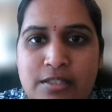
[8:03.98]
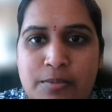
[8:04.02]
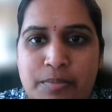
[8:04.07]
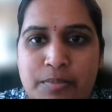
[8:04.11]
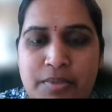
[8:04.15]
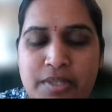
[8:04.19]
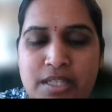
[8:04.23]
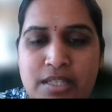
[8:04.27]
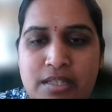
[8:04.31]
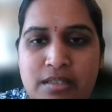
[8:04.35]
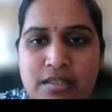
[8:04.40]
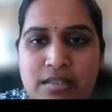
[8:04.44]
and
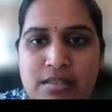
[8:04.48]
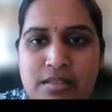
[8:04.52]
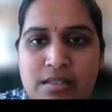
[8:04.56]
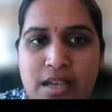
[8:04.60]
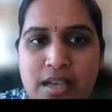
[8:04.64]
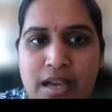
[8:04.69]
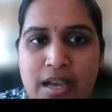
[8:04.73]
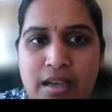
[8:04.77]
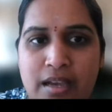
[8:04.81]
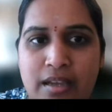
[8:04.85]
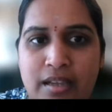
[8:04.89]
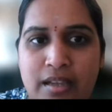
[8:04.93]
speakers
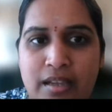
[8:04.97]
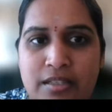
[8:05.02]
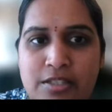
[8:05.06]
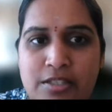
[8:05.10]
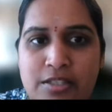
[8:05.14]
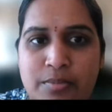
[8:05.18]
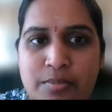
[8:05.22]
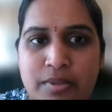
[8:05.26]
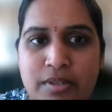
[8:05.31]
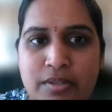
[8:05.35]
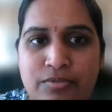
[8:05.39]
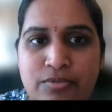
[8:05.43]
are
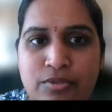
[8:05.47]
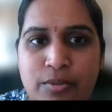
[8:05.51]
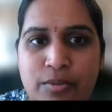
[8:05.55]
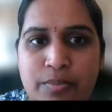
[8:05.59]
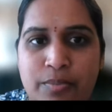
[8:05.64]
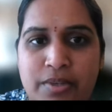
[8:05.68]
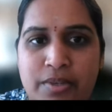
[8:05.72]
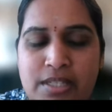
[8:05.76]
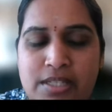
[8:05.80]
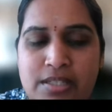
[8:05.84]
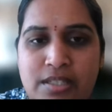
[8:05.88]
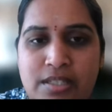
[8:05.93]
eligible for
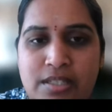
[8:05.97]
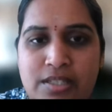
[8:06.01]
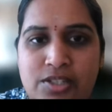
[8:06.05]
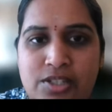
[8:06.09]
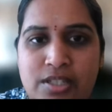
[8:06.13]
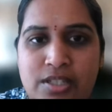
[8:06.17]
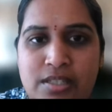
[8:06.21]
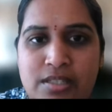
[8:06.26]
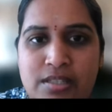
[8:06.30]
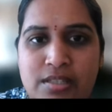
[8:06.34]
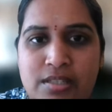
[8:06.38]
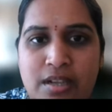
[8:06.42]

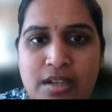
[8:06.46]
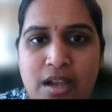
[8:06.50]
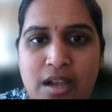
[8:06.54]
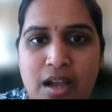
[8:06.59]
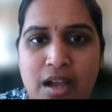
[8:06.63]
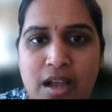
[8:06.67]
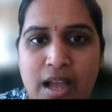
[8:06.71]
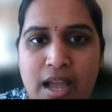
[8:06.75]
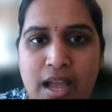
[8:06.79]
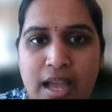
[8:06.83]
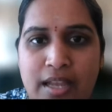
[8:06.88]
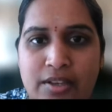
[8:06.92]
prestigious
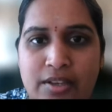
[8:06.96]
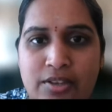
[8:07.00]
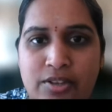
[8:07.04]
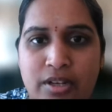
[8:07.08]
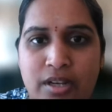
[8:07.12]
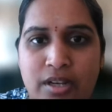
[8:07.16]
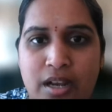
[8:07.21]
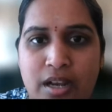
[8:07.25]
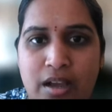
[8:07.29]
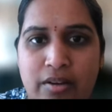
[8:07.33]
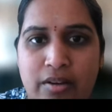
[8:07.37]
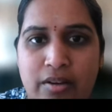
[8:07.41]
KHA
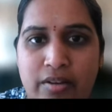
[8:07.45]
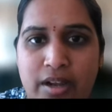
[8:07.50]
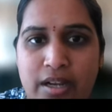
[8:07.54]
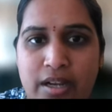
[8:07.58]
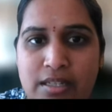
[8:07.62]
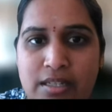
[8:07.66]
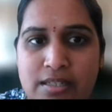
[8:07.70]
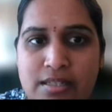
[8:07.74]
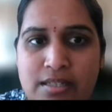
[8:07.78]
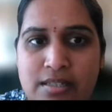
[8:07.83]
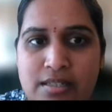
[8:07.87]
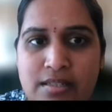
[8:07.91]
annual
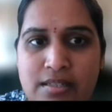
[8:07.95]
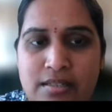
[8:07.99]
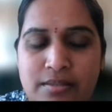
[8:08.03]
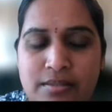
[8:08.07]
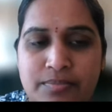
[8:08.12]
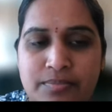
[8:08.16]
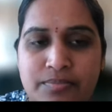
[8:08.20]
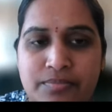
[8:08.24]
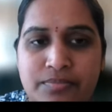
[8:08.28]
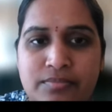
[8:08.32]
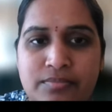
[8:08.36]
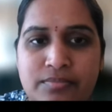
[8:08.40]
awards.
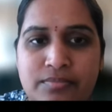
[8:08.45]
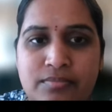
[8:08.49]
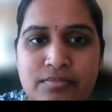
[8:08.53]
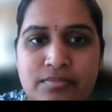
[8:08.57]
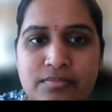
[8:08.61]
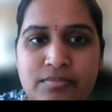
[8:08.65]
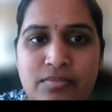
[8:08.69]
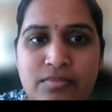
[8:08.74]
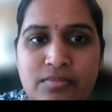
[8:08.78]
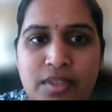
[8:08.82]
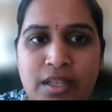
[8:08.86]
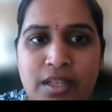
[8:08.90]

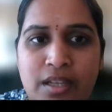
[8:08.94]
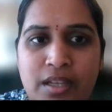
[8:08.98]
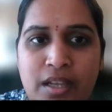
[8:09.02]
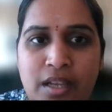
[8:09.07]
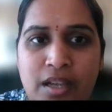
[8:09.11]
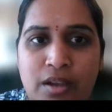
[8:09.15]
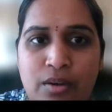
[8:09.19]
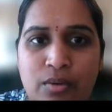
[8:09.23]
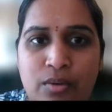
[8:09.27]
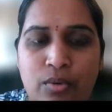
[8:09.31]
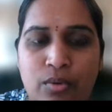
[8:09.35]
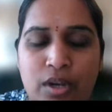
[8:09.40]

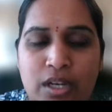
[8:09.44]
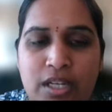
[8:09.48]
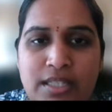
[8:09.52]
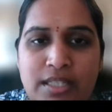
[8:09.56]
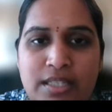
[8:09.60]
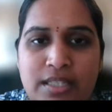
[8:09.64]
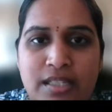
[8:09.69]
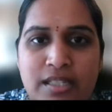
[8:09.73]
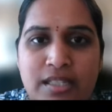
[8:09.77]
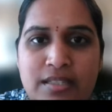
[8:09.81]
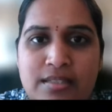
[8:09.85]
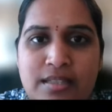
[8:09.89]

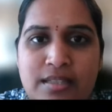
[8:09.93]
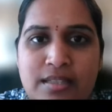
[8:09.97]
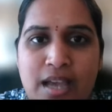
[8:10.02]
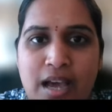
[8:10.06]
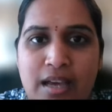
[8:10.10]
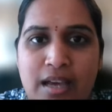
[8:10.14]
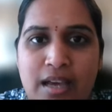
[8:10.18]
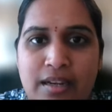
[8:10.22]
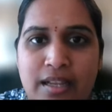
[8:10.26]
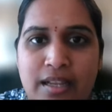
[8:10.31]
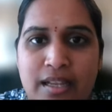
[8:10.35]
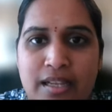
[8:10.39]
Volunteers
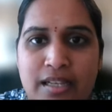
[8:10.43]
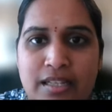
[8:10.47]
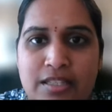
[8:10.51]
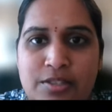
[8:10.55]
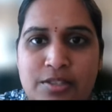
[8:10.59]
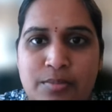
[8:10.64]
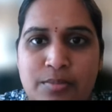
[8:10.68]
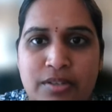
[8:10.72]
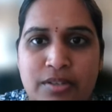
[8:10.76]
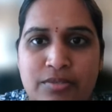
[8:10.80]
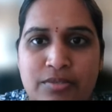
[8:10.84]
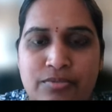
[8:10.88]
are
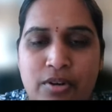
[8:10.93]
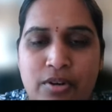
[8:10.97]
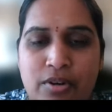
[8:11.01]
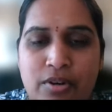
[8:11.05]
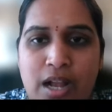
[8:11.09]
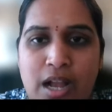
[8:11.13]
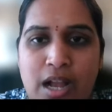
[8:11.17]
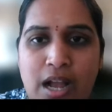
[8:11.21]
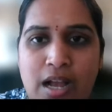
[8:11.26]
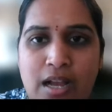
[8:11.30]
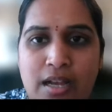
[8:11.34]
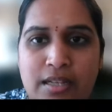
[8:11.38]
eligible for
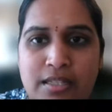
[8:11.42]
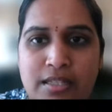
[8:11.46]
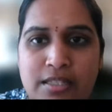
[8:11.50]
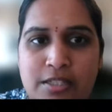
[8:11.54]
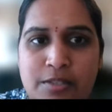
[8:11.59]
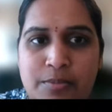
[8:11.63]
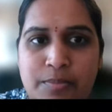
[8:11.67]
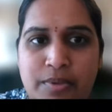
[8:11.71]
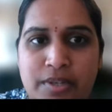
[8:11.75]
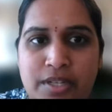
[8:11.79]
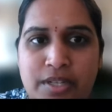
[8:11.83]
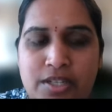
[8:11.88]
KHA
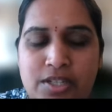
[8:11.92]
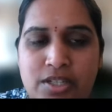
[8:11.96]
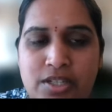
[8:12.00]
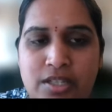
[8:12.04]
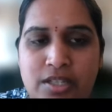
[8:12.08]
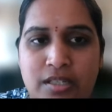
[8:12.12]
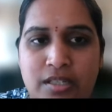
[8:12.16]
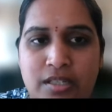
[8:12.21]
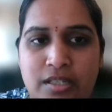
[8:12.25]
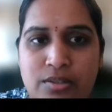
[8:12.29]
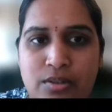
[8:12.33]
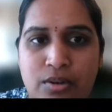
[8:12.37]

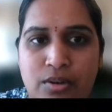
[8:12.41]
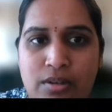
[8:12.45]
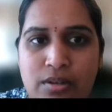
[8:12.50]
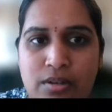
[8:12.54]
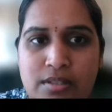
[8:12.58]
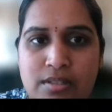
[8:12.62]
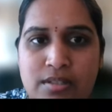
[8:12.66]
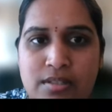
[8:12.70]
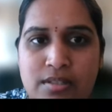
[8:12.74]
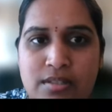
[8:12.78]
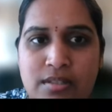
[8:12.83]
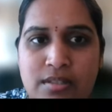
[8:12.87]
inspirational
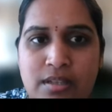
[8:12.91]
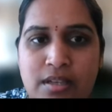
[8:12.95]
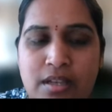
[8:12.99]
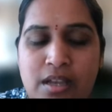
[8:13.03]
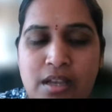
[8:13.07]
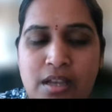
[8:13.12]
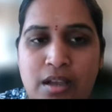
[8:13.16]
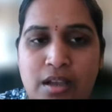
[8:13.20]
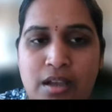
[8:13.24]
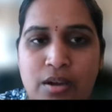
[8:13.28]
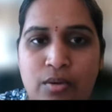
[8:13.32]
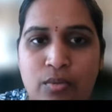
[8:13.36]
talks.
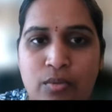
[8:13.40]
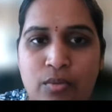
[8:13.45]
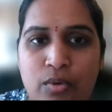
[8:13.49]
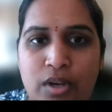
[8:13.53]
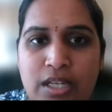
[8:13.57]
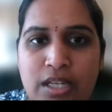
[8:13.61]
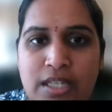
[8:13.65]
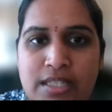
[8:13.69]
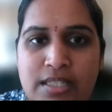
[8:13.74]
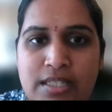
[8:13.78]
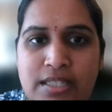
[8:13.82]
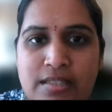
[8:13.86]

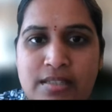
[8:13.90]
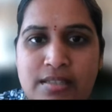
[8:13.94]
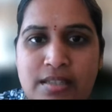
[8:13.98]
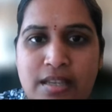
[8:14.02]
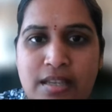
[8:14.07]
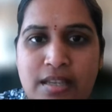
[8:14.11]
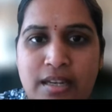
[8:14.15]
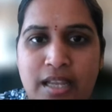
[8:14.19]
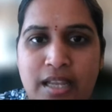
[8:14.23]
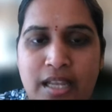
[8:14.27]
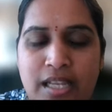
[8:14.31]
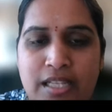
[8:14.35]
Volunteers
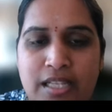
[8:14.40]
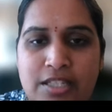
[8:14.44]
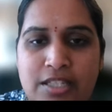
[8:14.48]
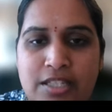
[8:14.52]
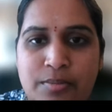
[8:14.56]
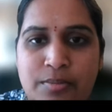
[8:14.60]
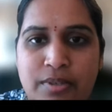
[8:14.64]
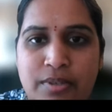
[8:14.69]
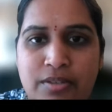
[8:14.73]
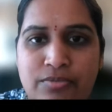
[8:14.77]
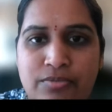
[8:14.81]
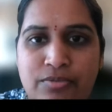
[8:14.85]
are
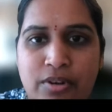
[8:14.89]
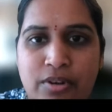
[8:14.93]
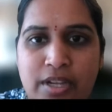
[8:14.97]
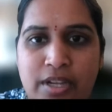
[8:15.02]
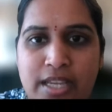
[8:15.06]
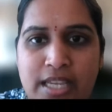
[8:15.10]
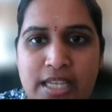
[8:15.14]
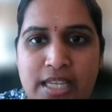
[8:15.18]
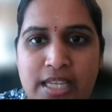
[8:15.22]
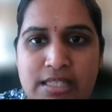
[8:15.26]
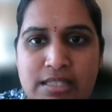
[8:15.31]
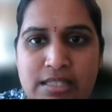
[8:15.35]
eligible for
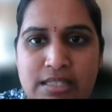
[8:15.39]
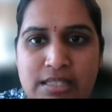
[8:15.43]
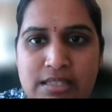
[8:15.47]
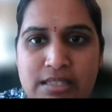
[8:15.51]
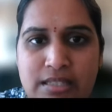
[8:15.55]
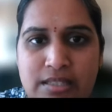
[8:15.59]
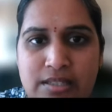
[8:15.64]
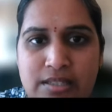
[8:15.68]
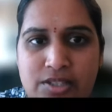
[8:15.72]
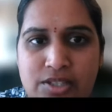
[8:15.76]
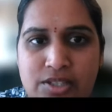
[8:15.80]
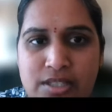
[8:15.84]
case
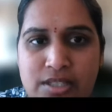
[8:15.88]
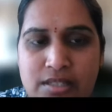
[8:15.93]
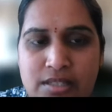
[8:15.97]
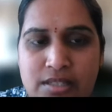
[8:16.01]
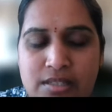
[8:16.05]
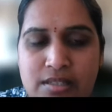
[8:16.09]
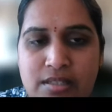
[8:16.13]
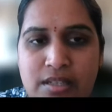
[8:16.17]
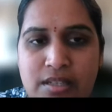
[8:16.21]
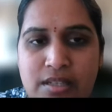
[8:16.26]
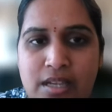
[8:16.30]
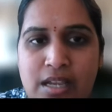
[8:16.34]

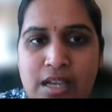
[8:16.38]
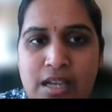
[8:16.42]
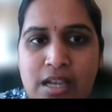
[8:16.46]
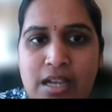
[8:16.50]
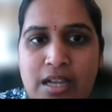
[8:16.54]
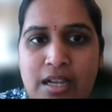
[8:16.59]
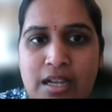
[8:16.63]
discussions.